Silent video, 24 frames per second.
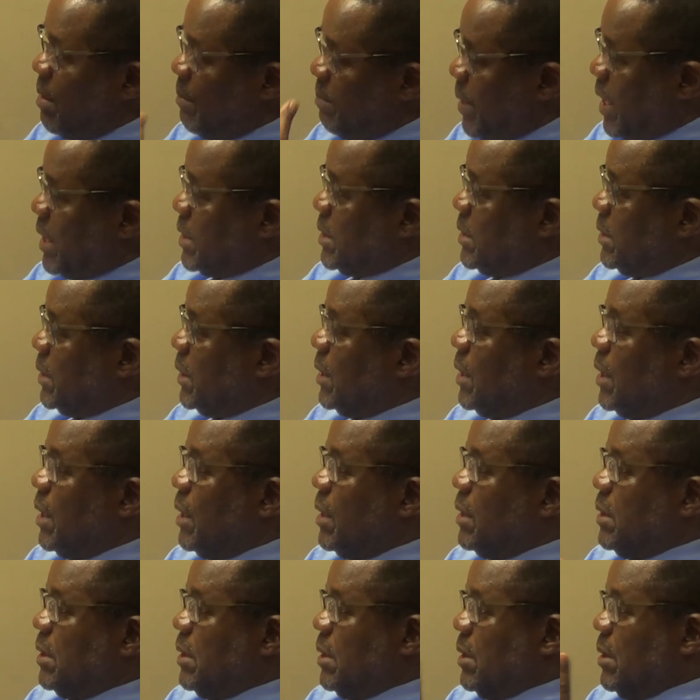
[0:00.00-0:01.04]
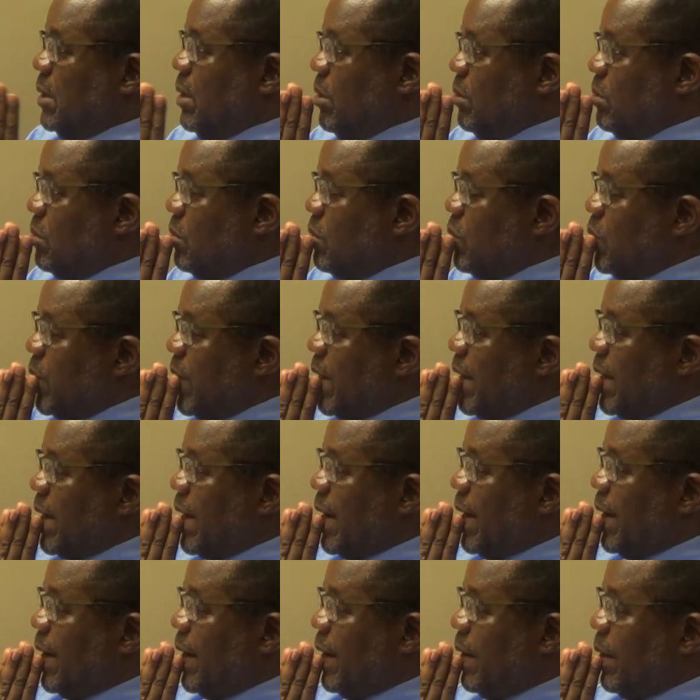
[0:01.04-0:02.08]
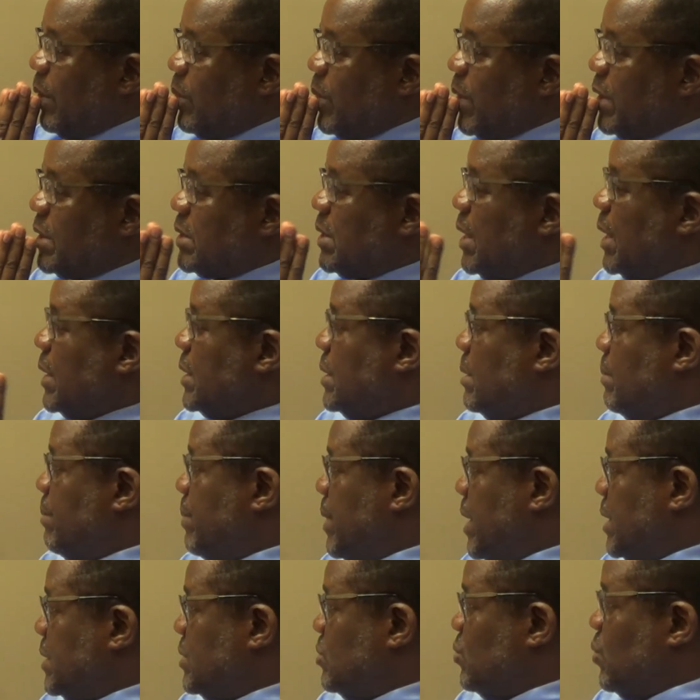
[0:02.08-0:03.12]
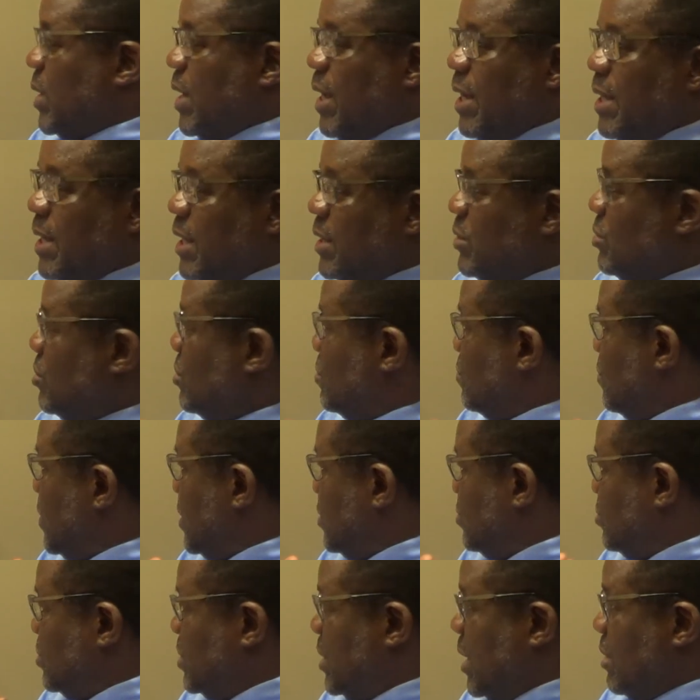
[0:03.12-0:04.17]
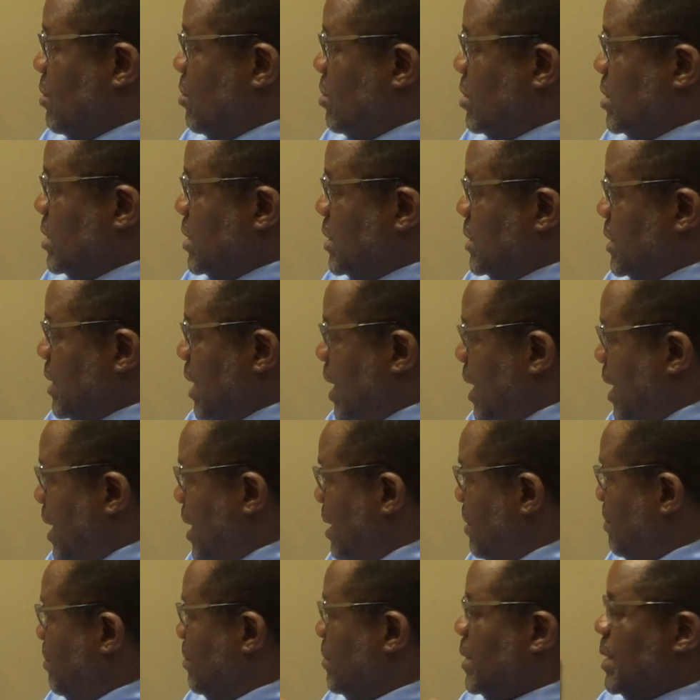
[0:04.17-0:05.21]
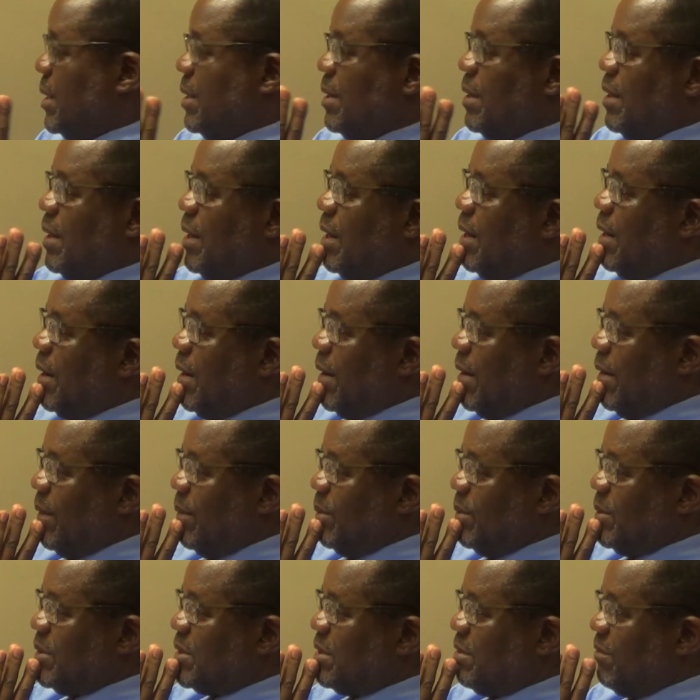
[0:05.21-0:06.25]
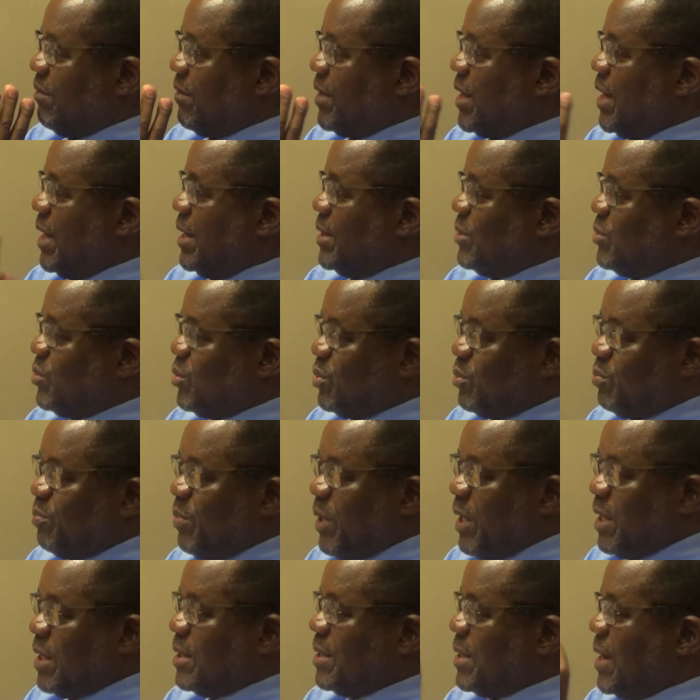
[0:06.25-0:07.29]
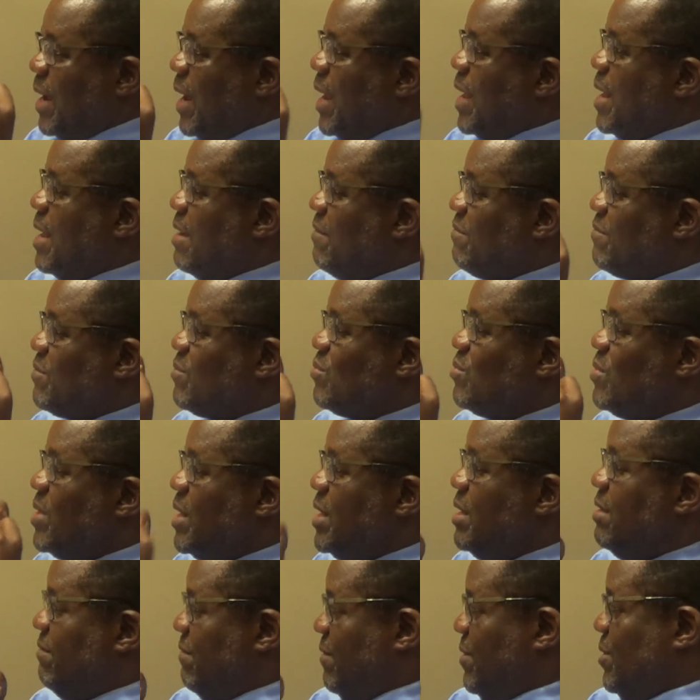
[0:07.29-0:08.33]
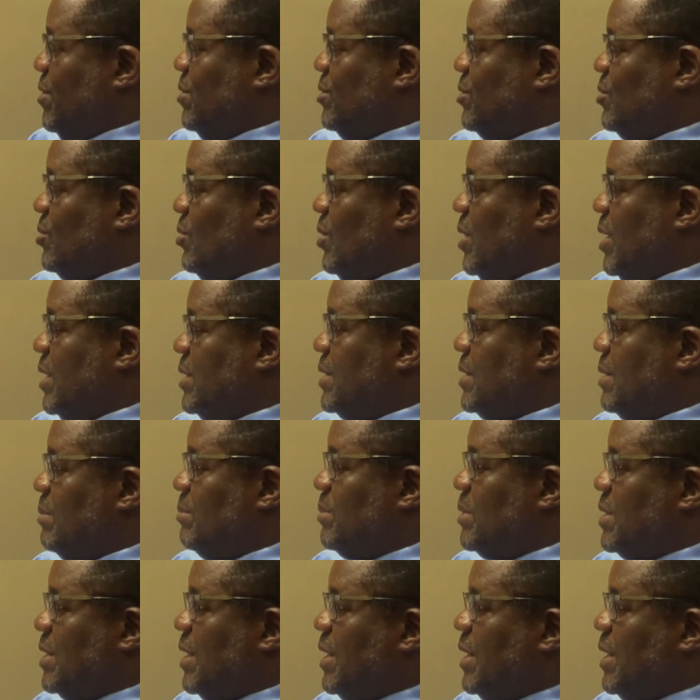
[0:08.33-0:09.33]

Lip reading: But we are trying the best we can. I don't want to take all the time. It's difficult to speak. I have to leave also at some stage.